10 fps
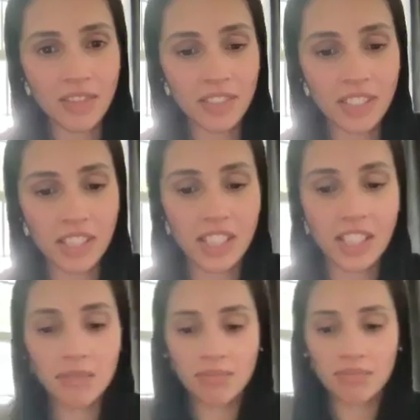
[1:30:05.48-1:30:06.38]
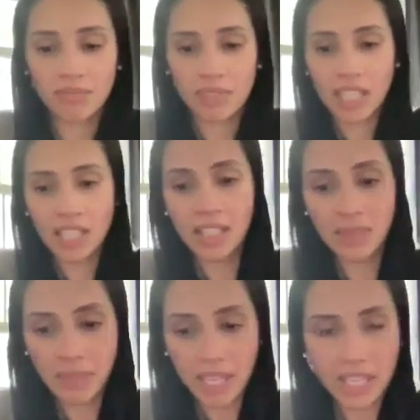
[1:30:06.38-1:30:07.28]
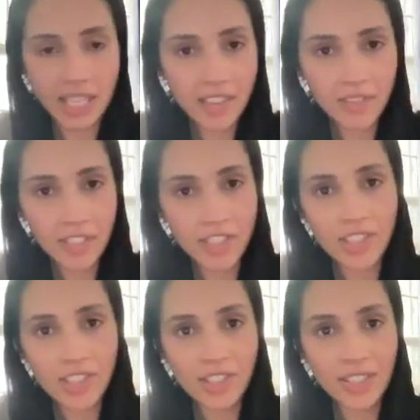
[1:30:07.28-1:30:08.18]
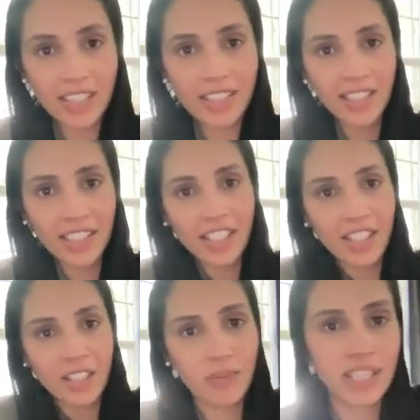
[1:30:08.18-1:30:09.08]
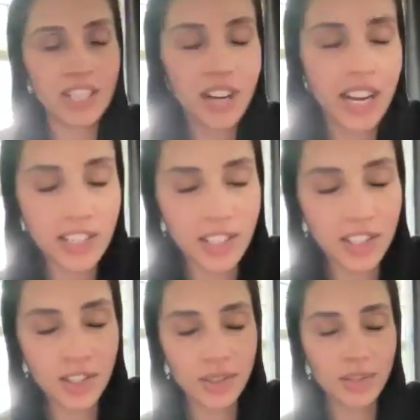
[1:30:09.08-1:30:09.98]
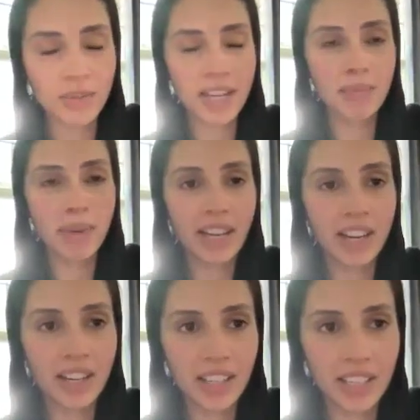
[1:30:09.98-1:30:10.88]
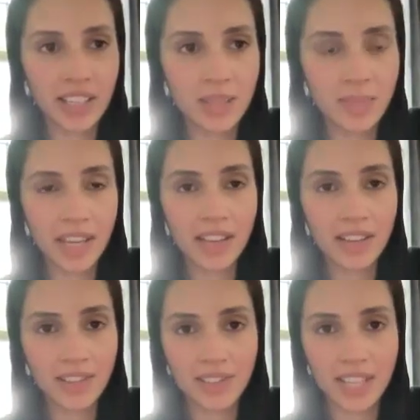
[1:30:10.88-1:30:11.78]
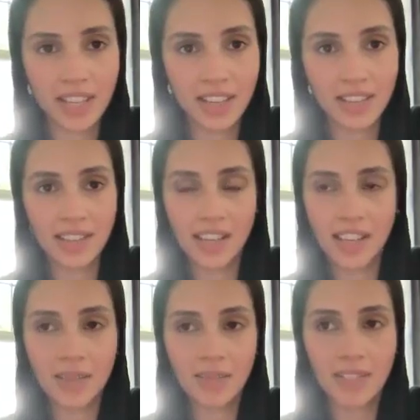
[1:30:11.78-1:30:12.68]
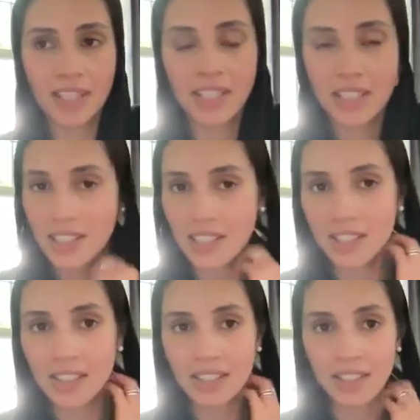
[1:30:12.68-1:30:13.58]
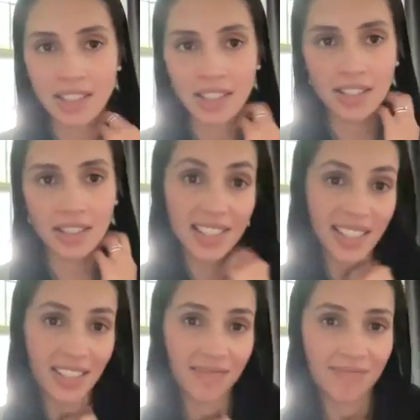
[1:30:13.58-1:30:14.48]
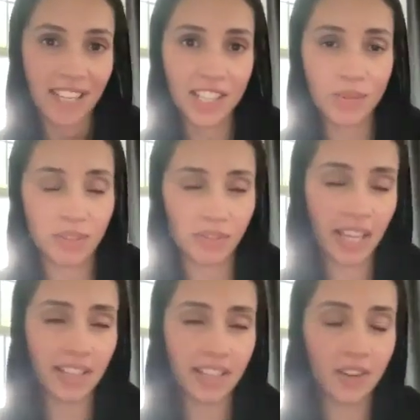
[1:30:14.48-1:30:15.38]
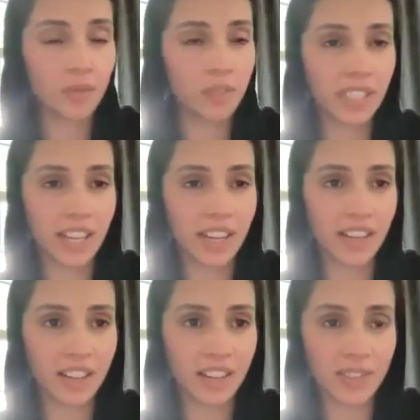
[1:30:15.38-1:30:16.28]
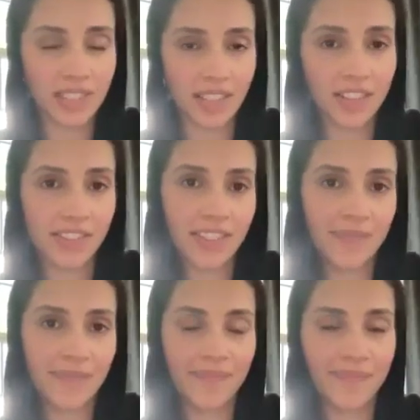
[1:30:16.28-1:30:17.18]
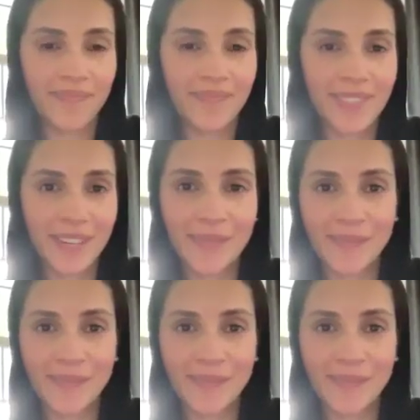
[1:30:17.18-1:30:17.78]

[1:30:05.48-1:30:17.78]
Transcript: for making the effort too, and really trying to do right by our kids by also taking the time to listen and to reflect, hopefully, on our own selves. So,